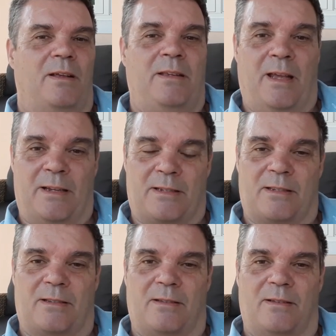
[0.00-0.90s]

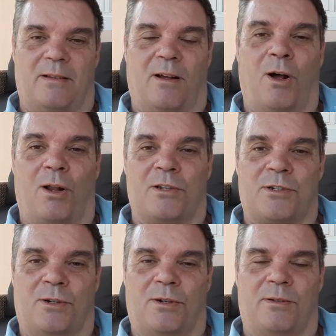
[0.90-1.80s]
Yes,
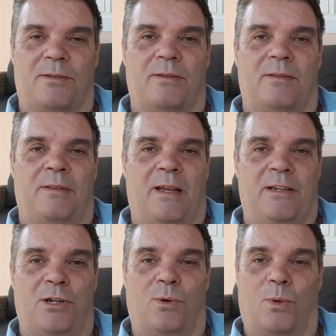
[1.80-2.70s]
also they
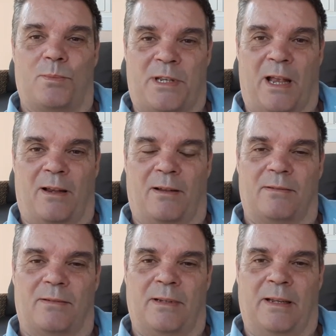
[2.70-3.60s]
do upsell
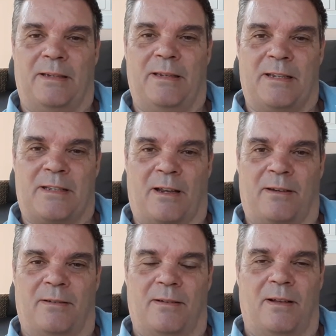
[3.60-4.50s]
at
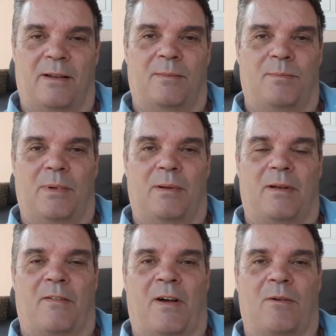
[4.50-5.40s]
Nissan.
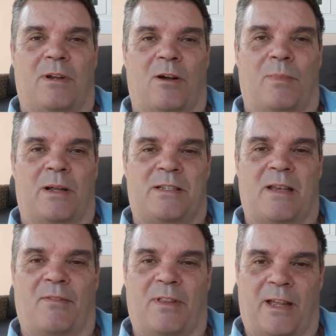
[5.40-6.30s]
I found out my
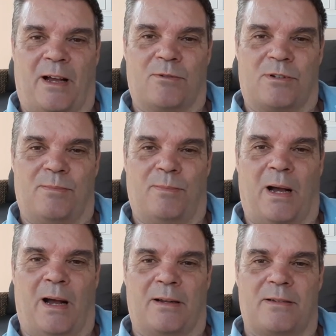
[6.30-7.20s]
7,000
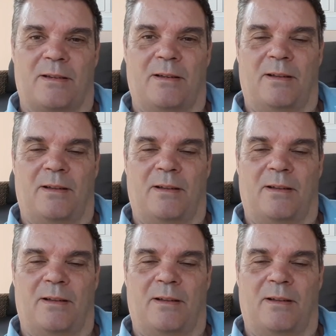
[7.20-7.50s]
baht